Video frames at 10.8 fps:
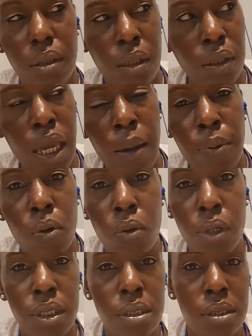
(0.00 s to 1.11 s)
Capricorn
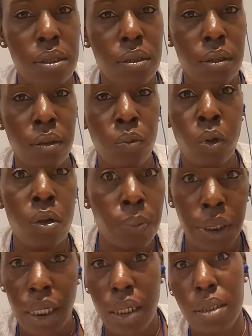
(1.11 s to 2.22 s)
is
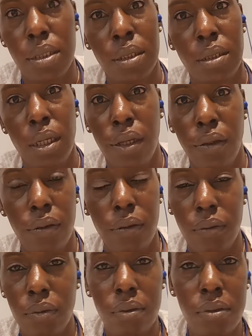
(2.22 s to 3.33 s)
workplace and
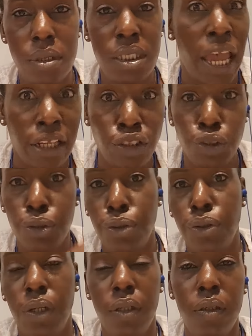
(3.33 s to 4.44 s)
stature,
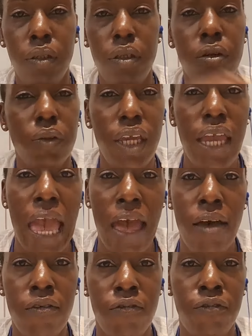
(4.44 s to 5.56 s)
and they
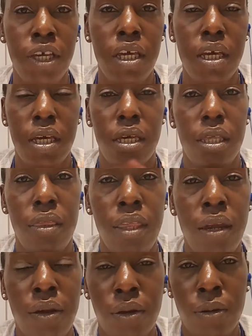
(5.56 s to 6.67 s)
have
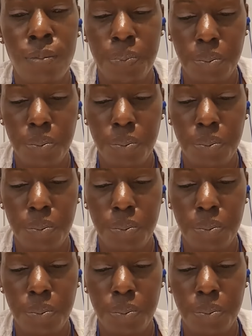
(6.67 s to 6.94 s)
their